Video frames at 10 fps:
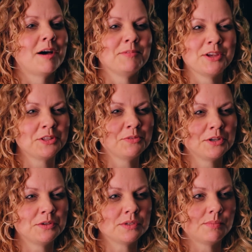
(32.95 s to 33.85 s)
I'm the
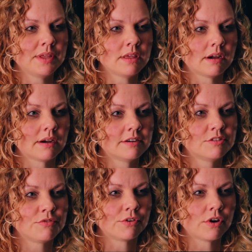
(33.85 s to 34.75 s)
only one who's been
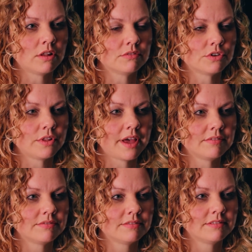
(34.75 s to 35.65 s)
there for all of your
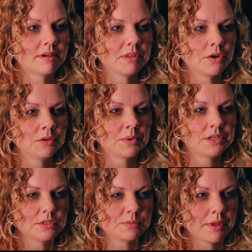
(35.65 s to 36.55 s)
life. I'm the only
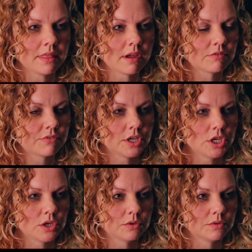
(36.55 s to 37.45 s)
one who's been there
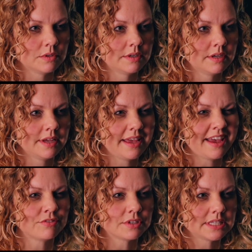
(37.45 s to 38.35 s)
for you.
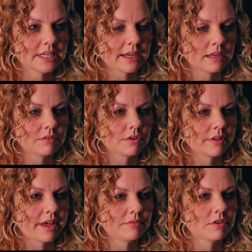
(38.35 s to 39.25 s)
Every second
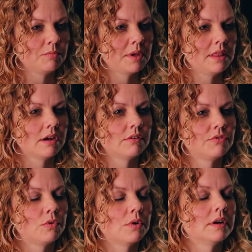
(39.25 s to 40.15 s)
of your life I've been
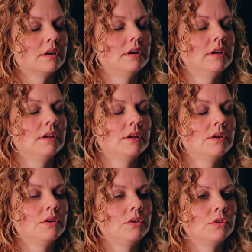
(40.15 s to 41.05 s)
there for
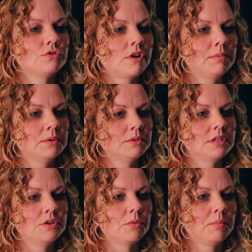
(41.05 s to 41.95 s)
your
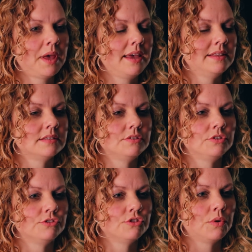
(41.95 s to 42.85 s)
troubles and your
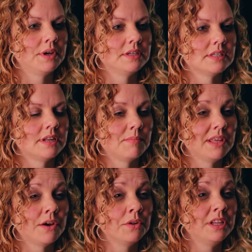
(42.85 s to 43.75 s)
pains and your joys, and
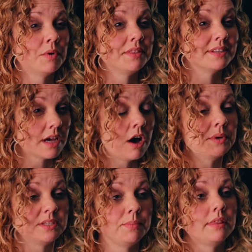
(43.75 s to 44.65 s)
I'm the only one that's
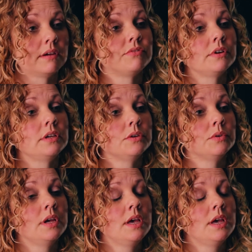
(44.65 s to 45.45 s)
always been there for you.